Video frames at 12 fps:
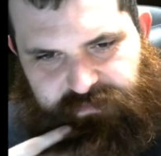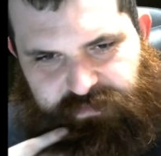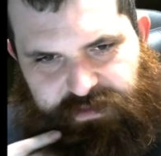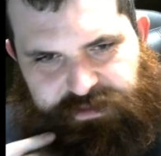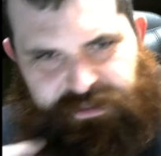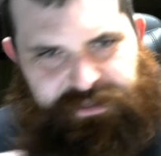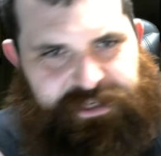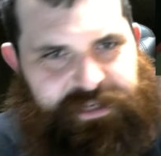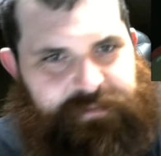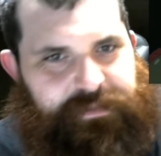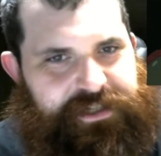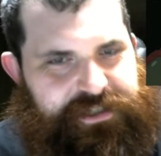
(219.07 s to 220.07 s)
like
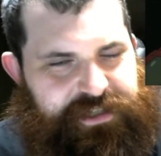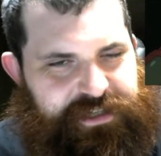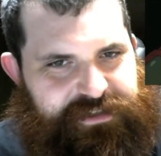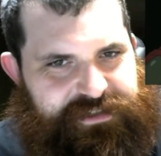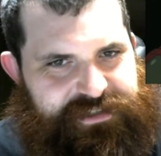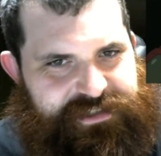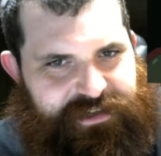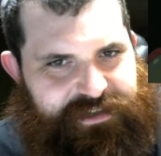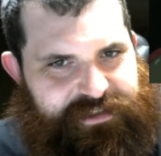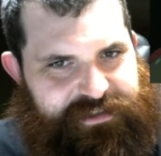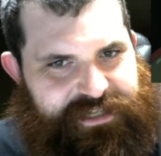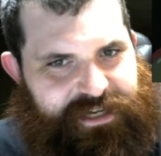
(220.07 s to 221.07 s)
administrators
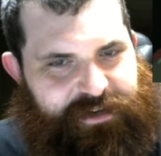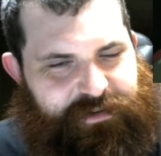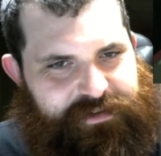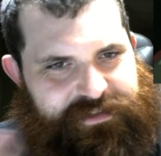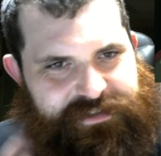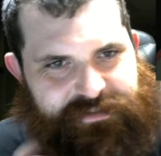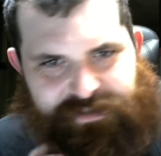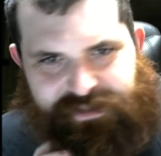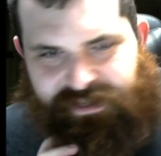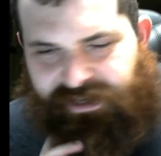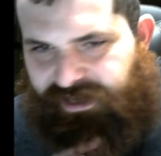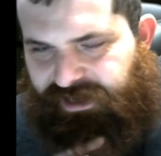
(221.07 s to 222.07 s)
on the tower and stuff like
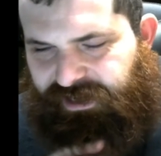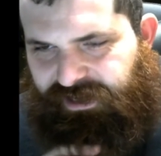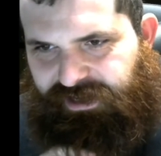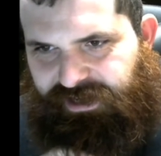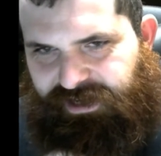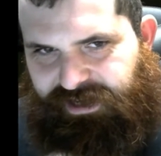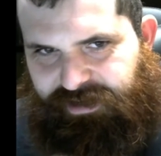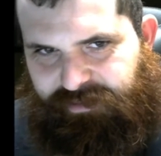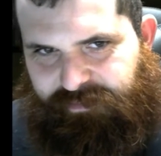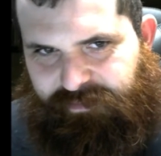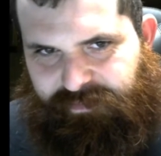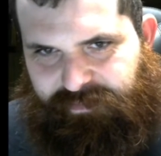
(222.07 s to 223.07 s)
that,
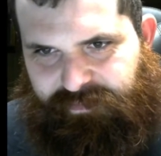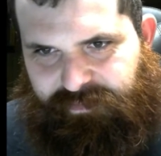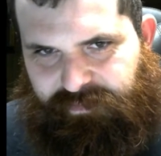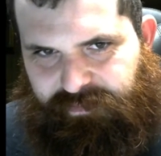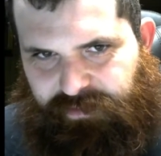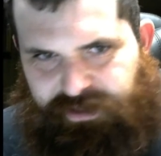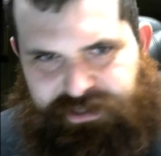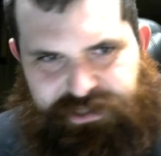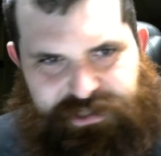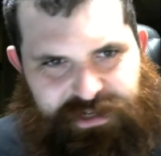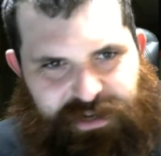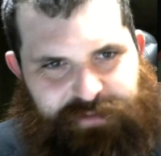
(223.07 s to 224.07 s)

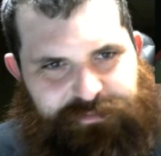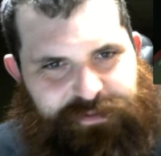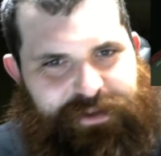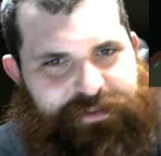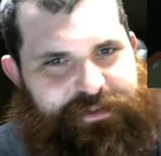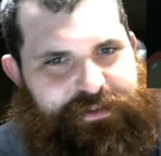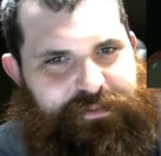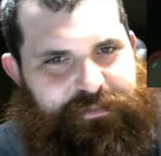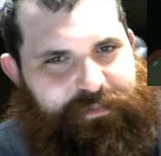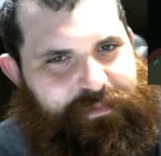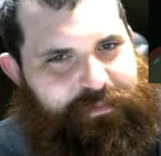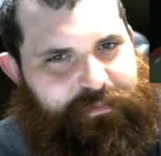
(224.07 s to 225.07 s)
which I found
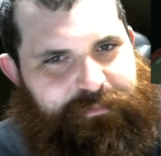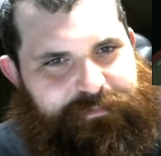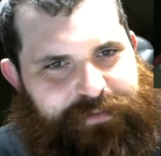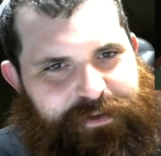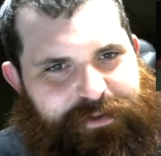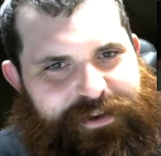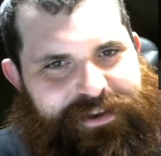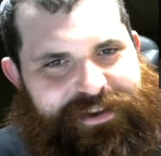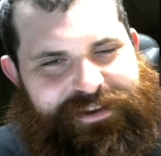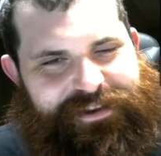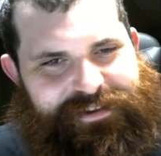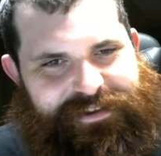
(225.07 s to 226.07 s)

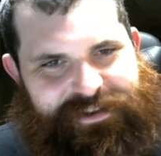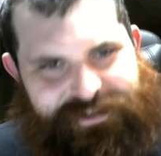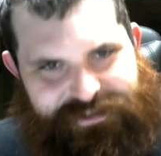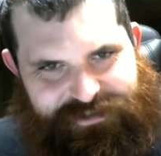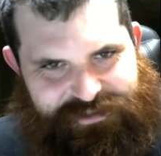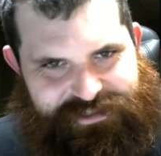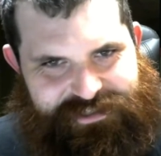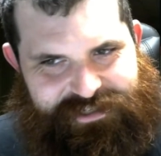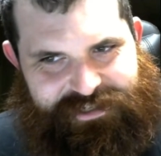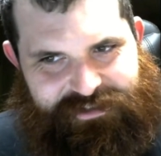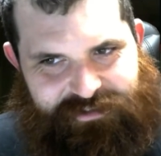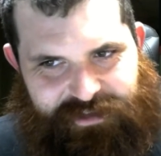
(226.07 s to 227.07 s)
very
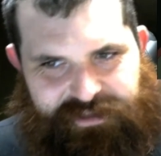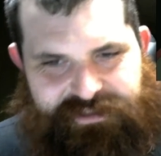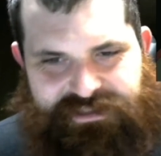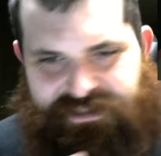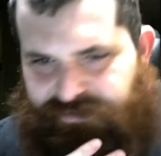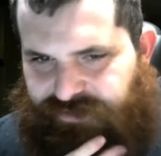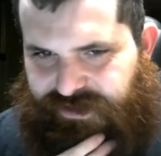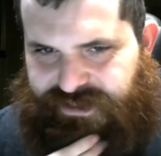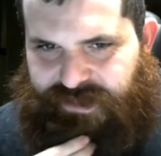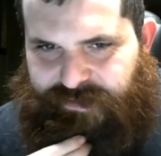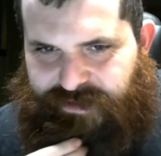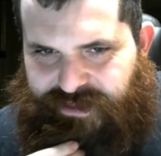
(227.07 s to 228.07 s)
interesting. Like, this is the first
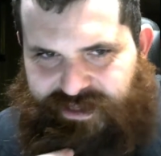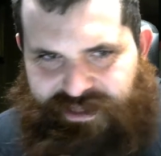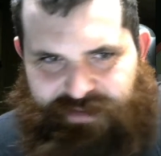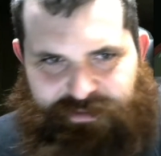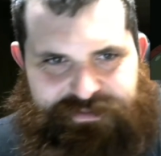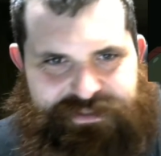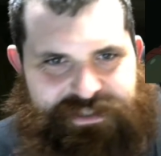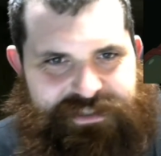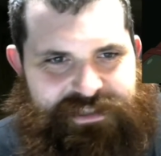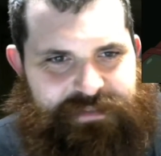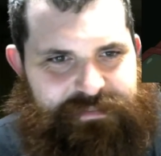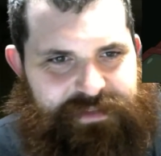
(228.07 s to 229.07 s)
time I think that we've seen
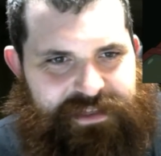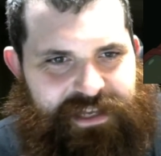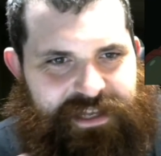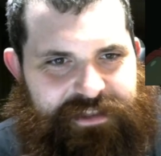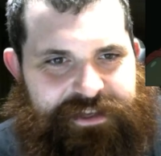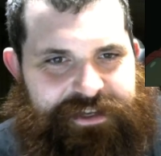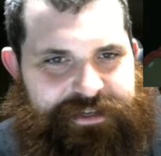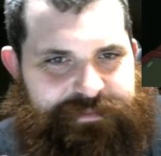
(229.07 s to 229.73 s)
something that like